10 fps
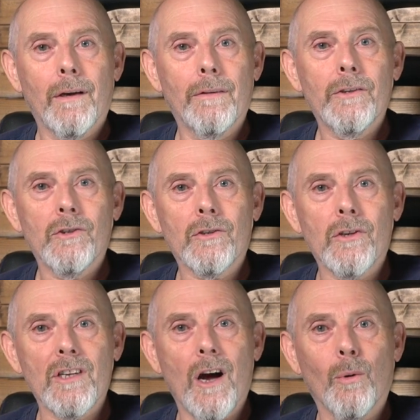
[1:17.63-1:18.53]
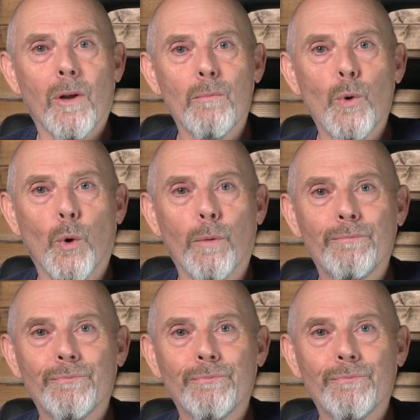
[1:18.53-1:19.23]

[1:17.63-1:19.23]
And this just does a whole lot more.